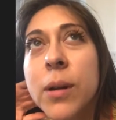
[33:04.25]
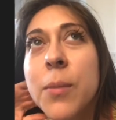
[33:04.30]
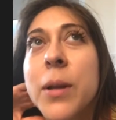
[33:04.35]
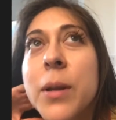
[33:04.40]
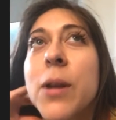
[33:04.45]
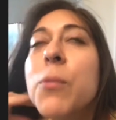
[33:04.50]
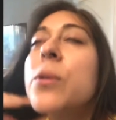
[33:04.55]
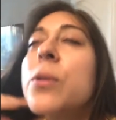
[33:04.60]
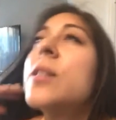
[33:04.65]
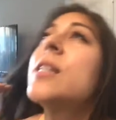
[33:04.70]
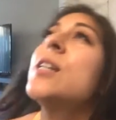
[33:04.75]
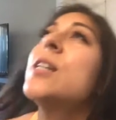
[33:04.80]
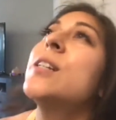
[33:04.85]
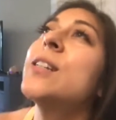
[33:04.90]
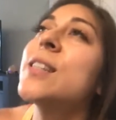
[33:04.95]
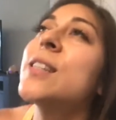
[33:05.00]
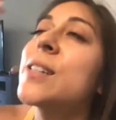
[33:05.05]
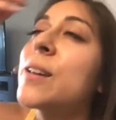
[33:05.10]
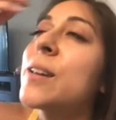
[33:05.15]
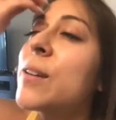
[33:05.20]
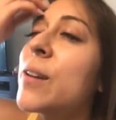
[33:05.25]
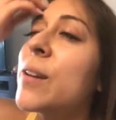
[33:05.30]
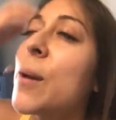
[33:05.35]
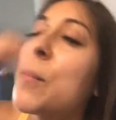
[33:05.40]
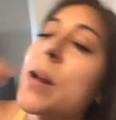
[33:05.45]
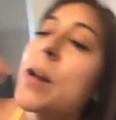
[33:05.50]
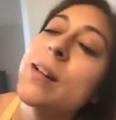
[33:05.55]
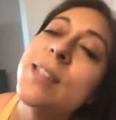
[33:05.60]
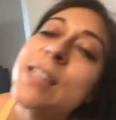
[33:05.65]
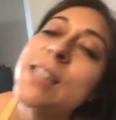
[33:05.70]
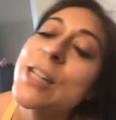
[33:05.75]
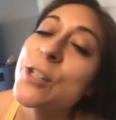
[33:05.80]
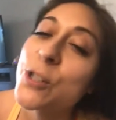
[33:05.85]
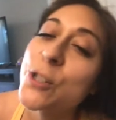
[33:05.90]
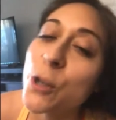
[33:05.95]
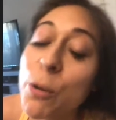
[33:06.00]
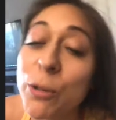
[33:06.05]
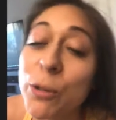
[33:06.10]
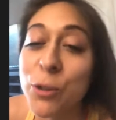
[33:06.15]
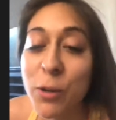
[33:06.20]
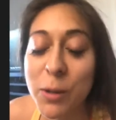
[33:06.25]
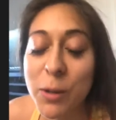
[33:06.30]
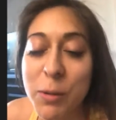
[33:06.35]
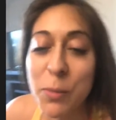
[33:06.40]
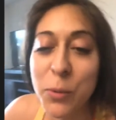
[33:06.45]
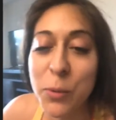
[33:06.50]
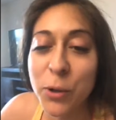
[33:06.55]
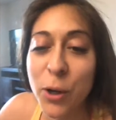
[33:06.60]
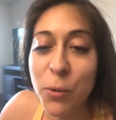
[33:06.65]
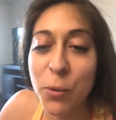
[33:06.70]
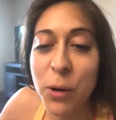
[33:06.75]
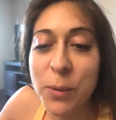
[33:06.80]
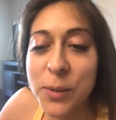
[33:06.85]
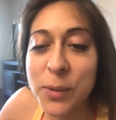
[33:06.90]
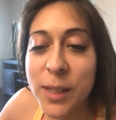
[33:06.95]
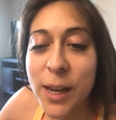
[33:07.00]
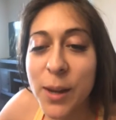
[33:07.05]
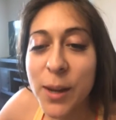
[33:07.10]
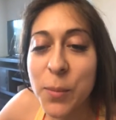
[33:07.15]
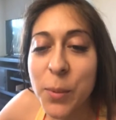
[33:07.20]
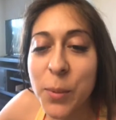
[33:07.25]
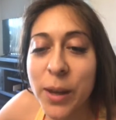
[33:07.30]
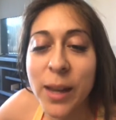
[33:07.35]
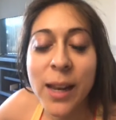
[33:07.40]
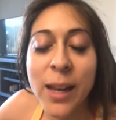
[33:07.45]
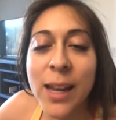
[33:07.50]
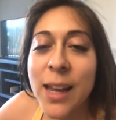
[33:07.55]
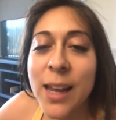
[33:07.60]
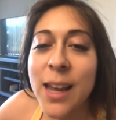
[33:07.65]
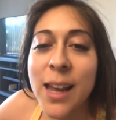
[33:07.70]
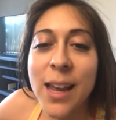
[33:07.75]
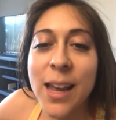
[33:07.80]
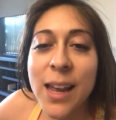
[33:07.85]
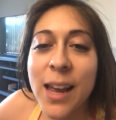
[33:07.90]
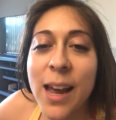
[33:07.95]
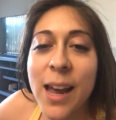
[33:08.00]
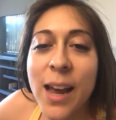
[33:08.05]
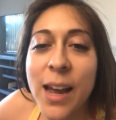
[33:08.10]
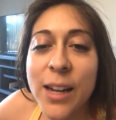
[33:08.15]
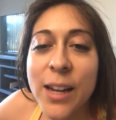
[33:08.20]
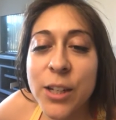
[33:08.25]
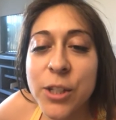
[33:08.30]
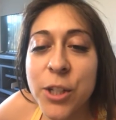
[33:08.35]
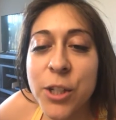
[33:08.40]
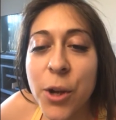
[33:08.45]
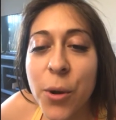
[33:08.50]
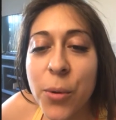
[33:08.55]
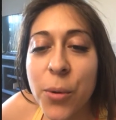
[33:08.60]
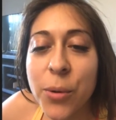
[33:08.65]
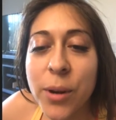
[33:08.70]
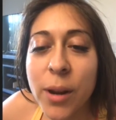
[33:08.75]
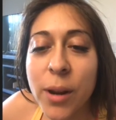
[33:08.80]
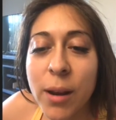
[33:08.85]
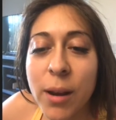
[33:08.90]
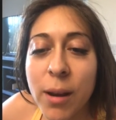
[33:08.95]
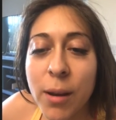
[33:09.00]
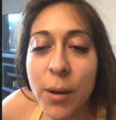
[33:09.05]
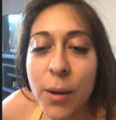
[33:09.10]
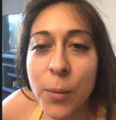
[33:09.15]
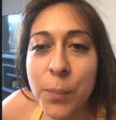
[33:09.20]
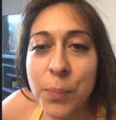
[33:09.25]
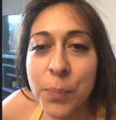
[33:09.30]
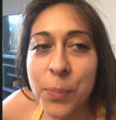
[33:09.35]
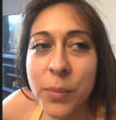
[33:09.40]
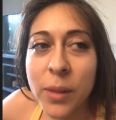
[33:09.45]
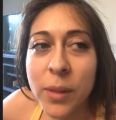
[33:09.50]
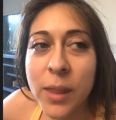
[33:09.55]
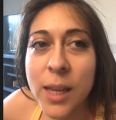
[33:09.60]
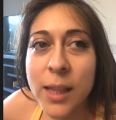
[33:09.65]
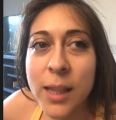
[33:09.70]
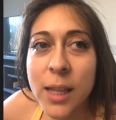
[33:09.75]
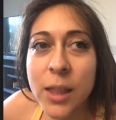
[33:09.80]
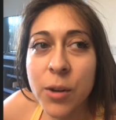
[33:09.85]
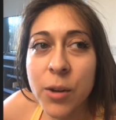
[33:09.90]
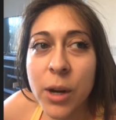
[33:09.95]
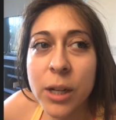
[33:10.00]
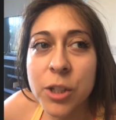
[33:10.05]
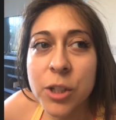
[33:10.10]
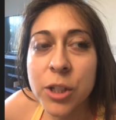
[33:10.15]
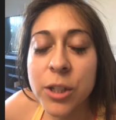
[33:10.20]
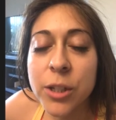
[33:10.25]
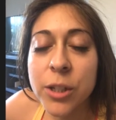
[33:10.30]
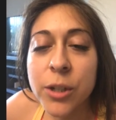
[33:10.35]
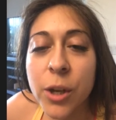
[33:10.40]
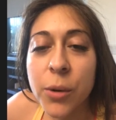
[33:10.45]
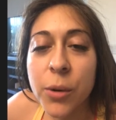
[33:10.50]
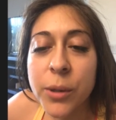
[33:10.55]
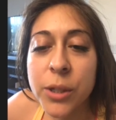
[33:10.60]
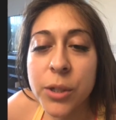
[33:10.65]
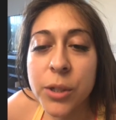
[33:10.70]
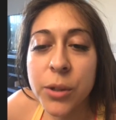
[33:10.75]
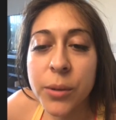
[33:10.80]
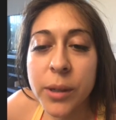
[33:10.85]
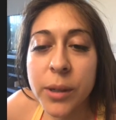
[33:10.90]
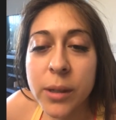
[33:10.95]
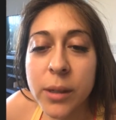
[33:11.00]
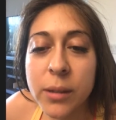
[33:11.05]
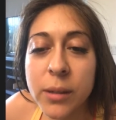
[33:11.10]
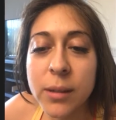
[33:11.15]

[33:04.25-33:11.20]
I mean, I'm not saying don't direct people to your website, but don't think that they're actually going to go and do it.